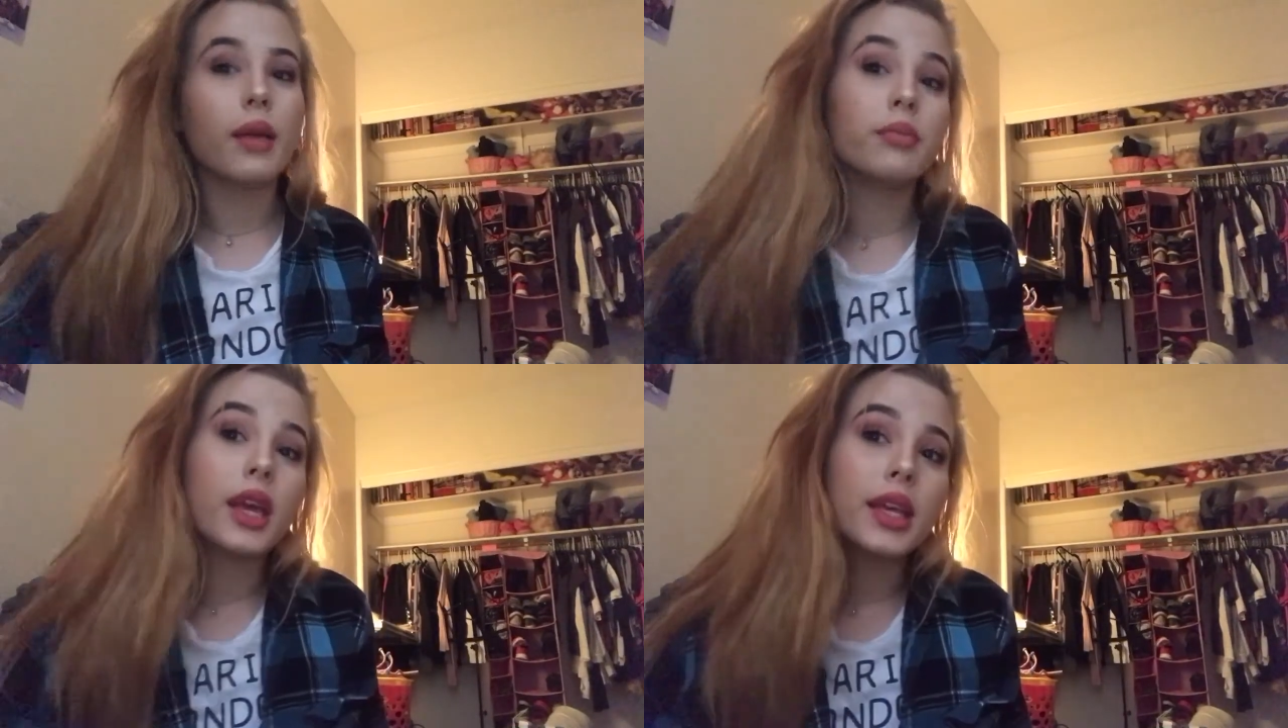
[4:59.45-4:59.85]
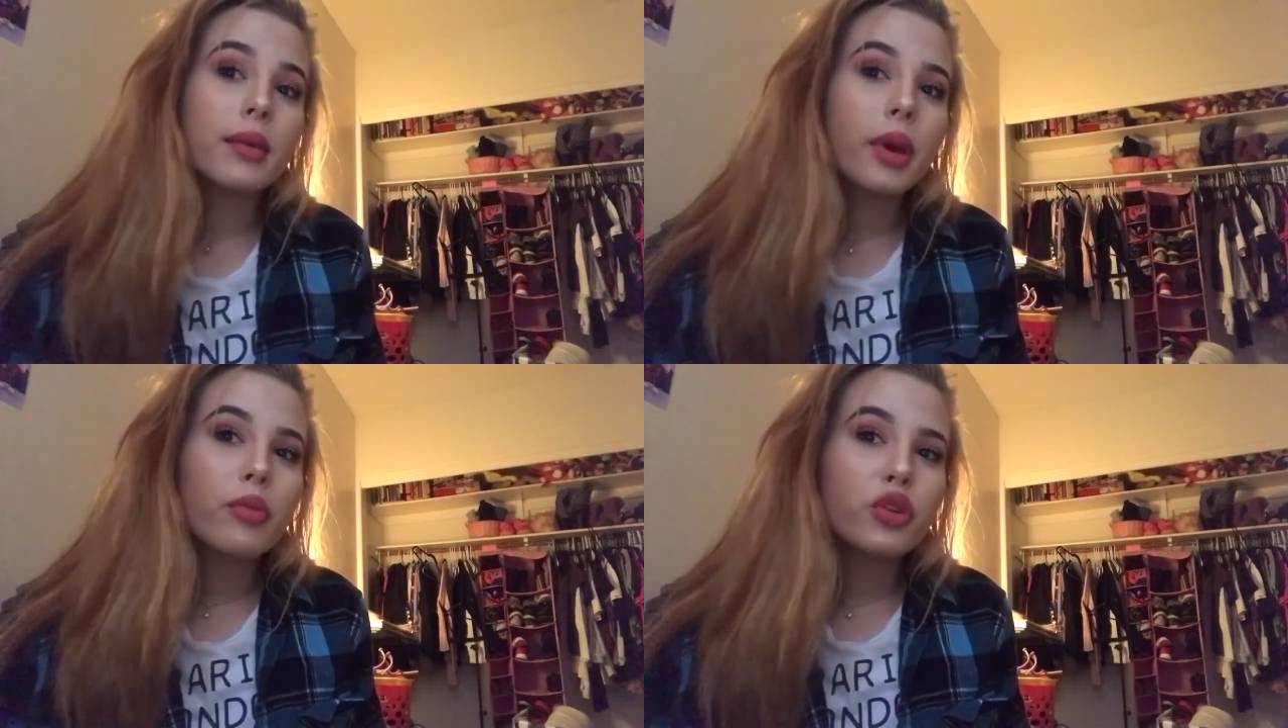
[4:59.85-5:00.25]
I'm
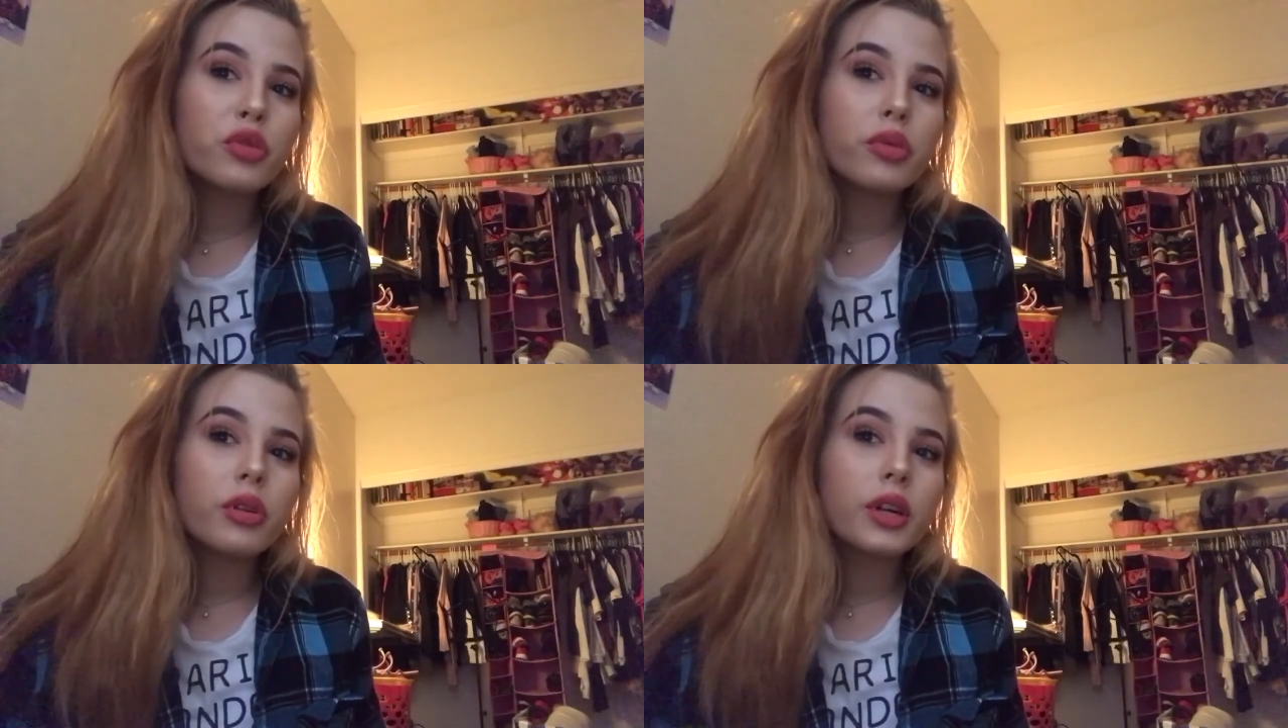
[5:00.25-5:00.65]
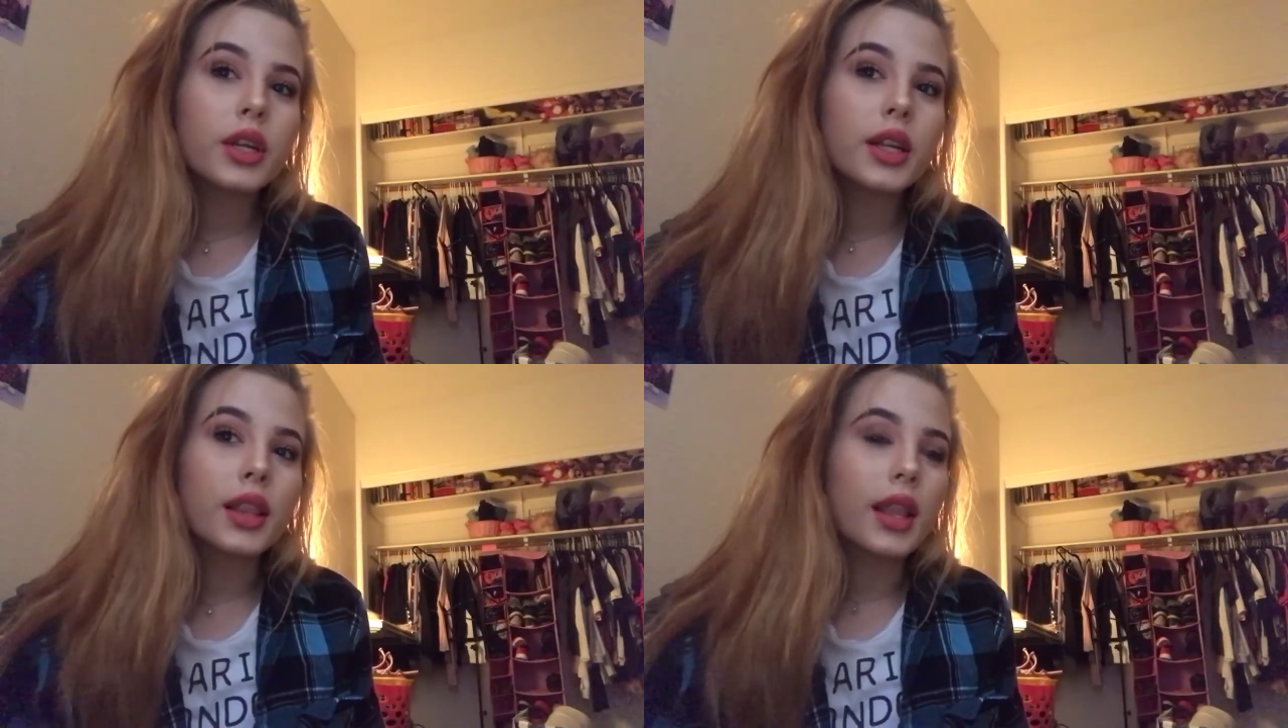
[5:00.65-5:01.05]
making my mood
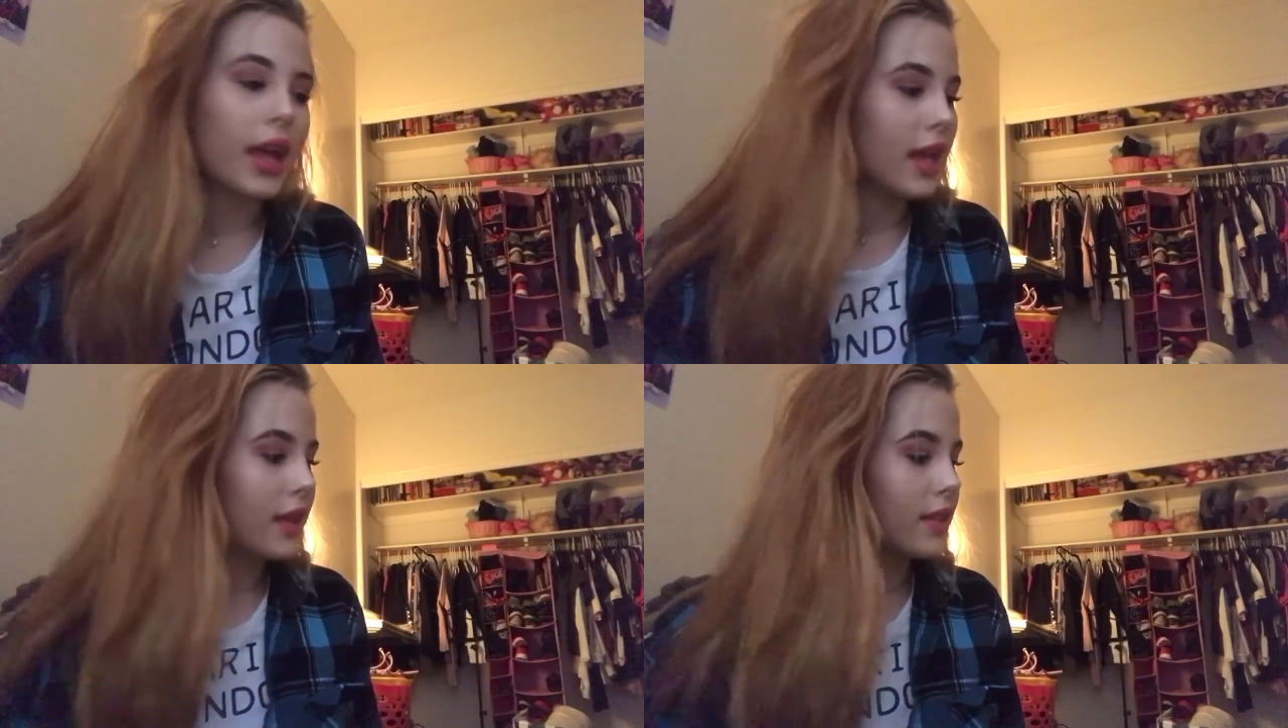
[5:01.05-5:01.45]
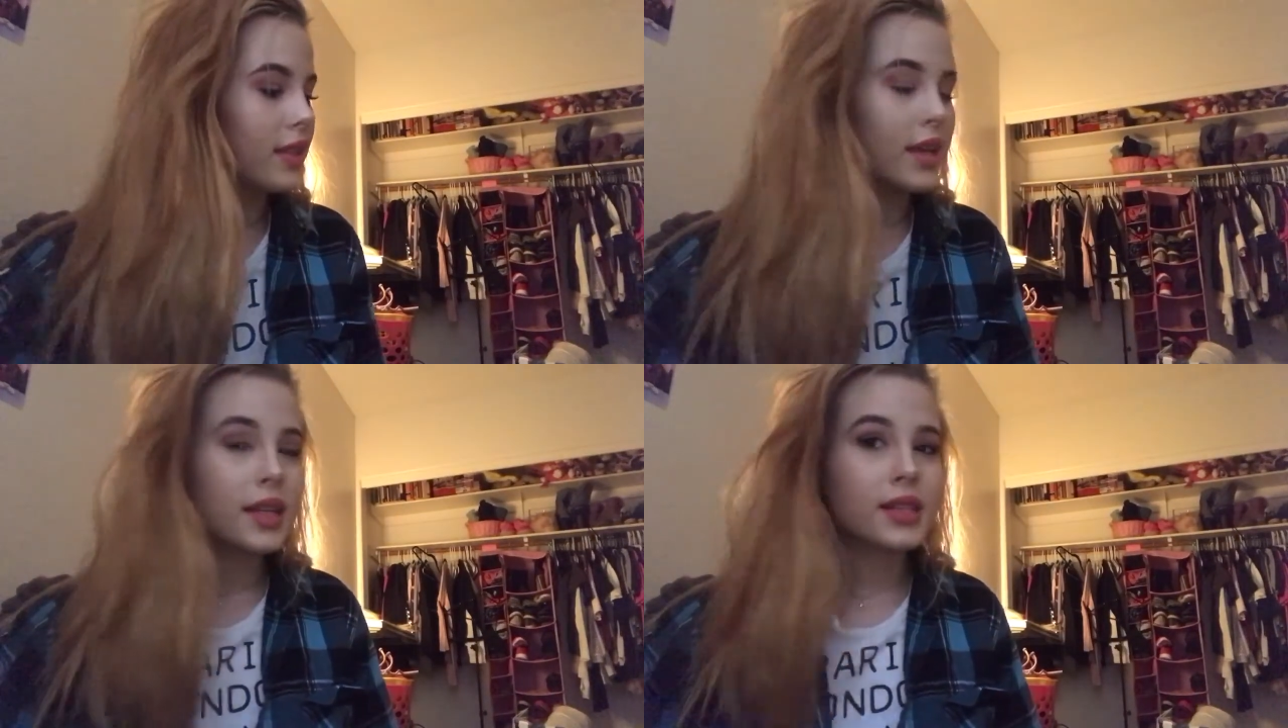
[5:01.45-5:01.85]
board like
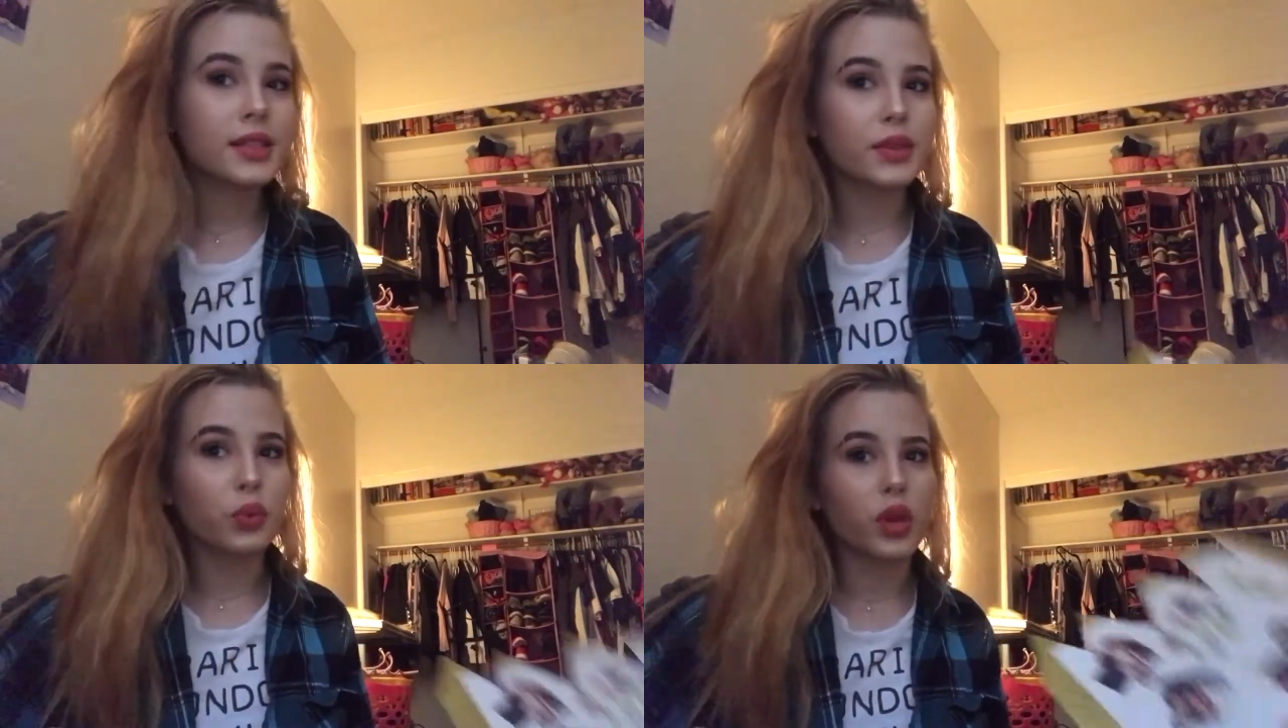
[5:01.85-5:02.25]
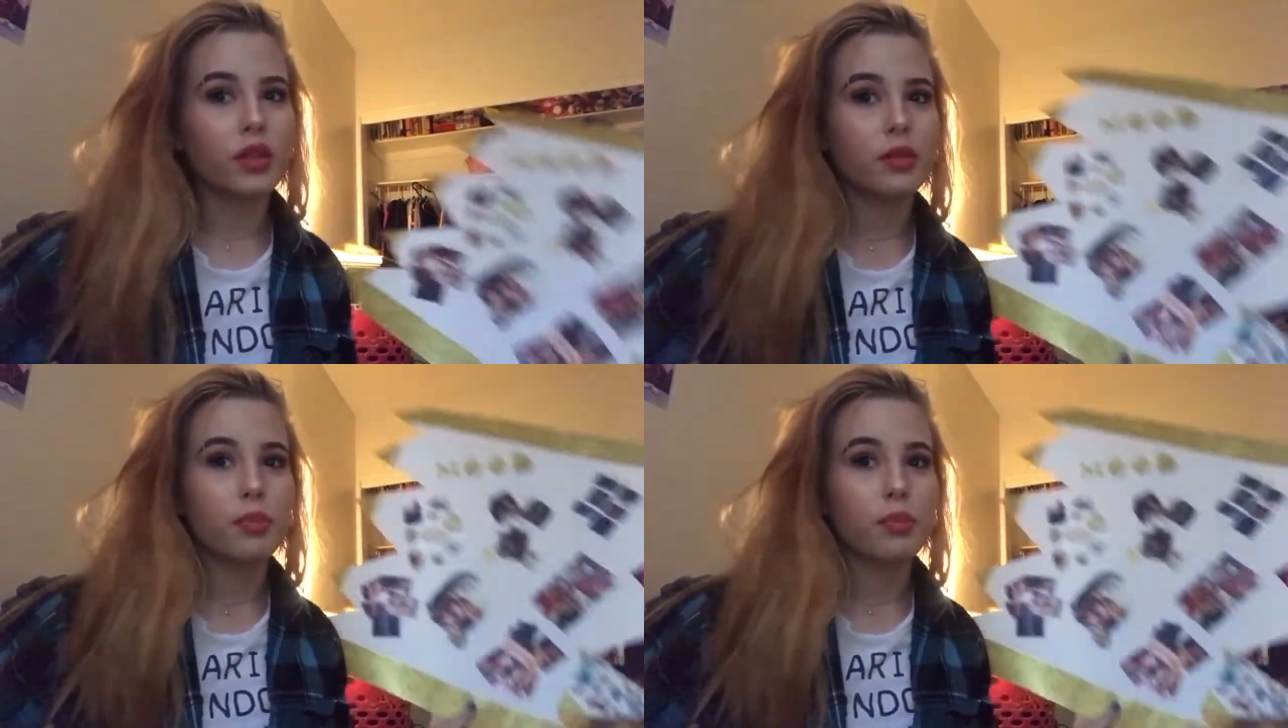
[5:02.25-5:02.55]
this with